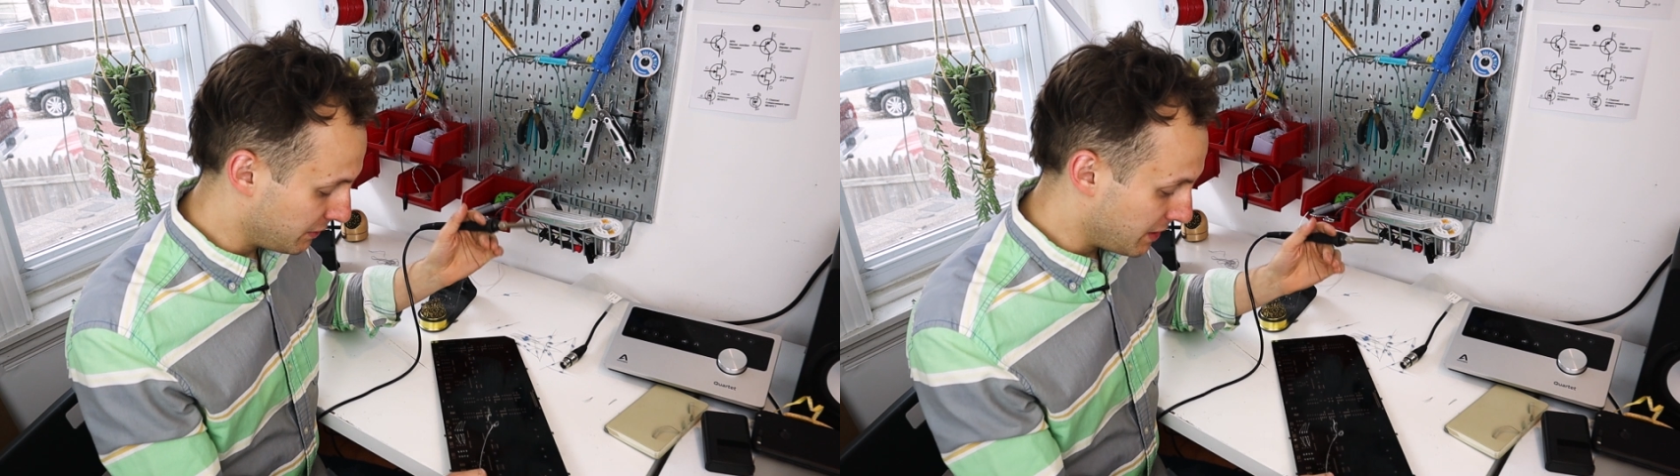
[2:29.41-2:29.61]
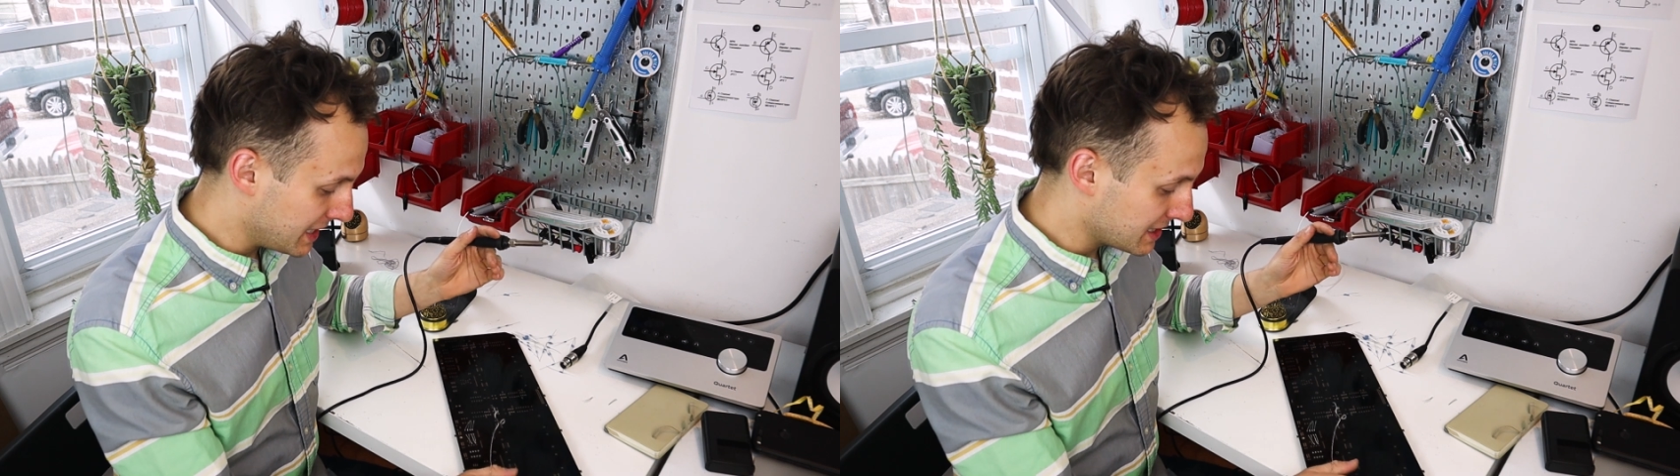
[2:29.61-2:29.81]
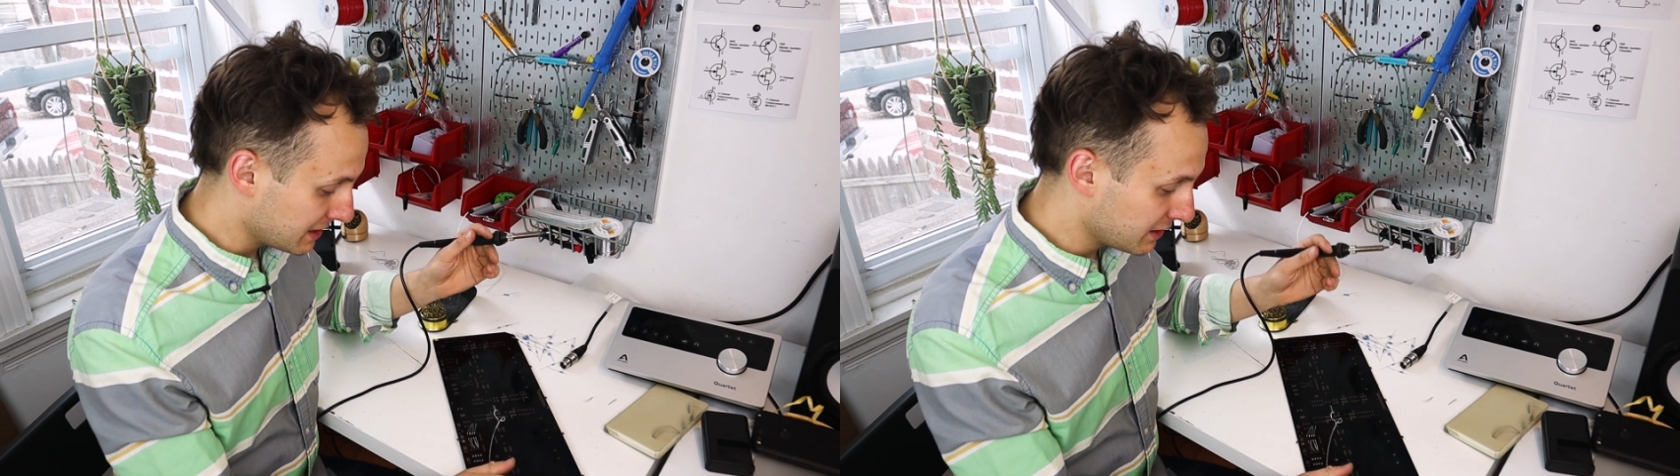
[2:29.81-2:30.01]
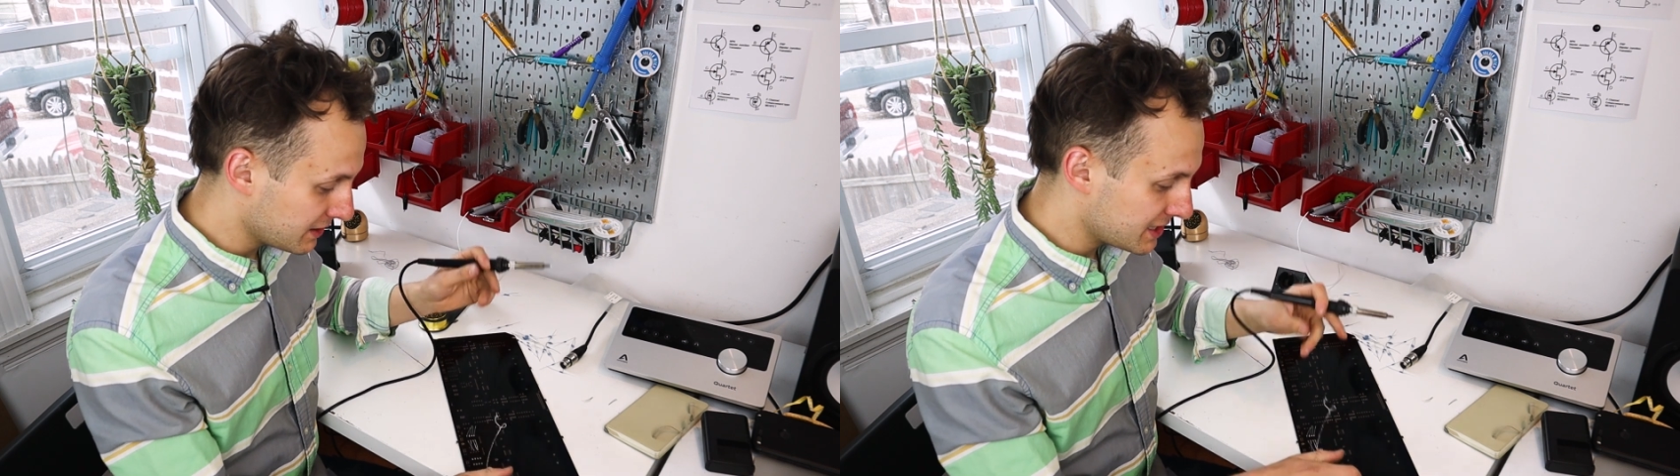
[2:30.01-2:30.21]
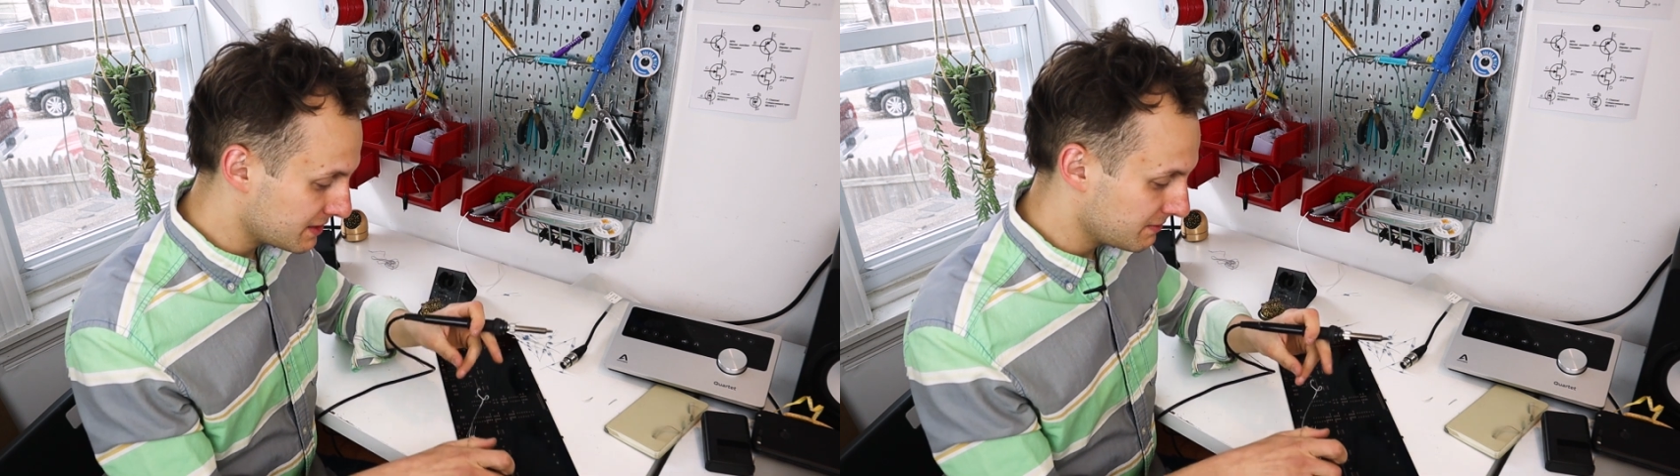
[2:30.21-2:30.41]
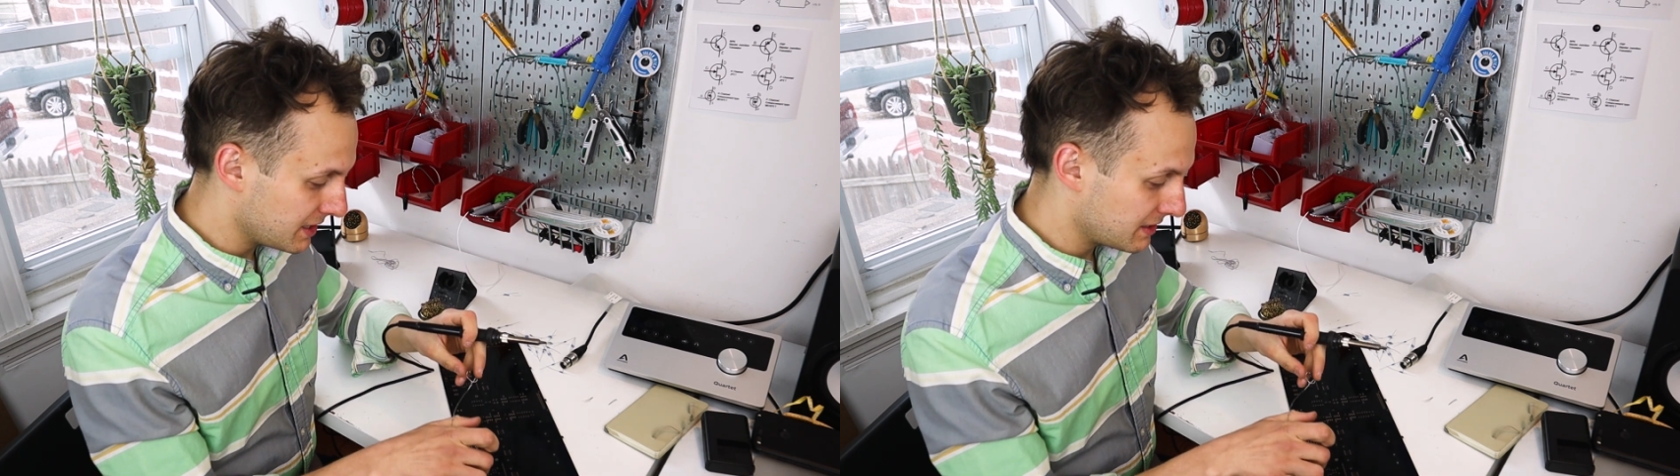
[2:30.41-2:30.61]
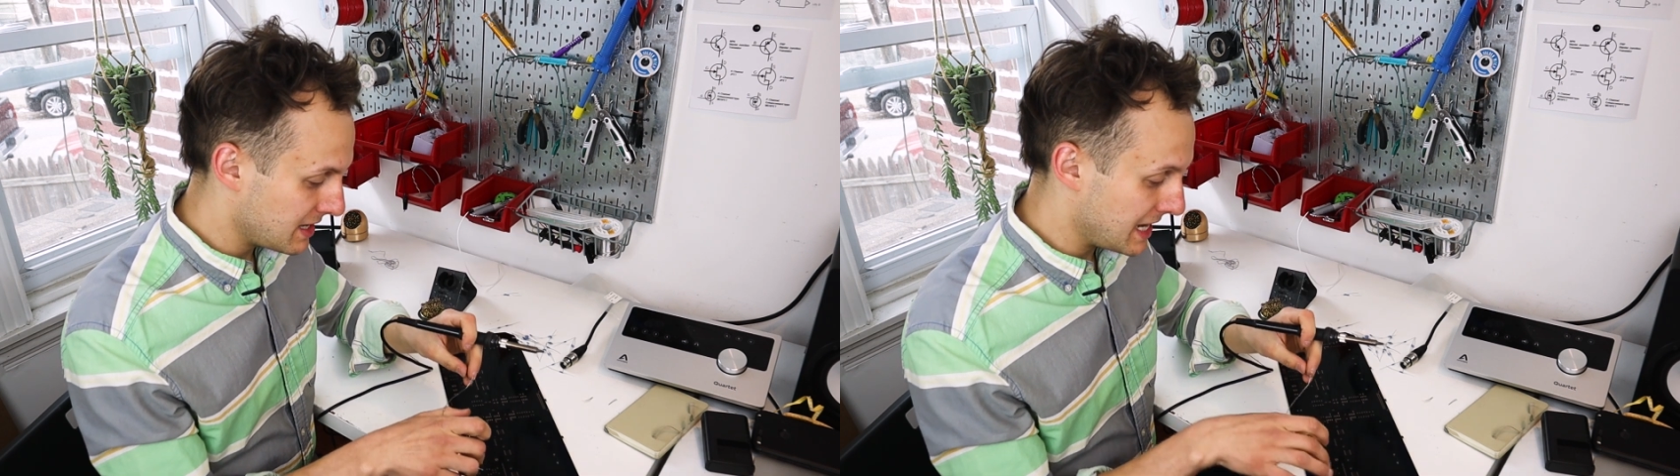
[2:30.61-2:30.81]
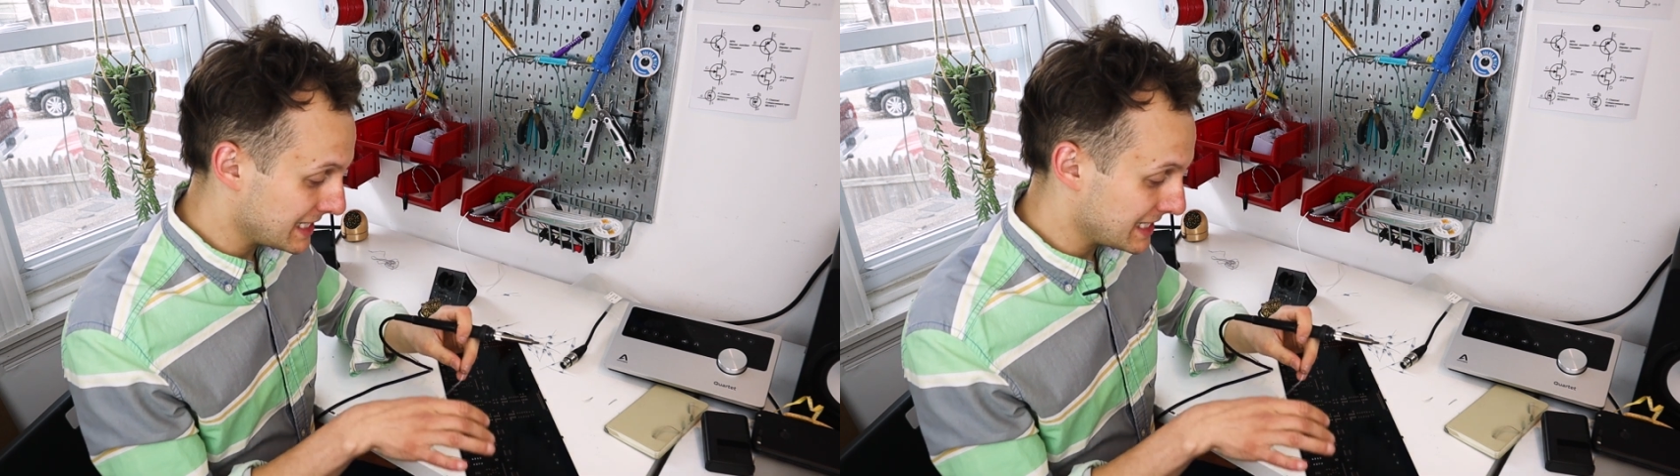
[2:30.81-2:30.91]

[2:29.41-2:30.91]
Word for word: We want as little as much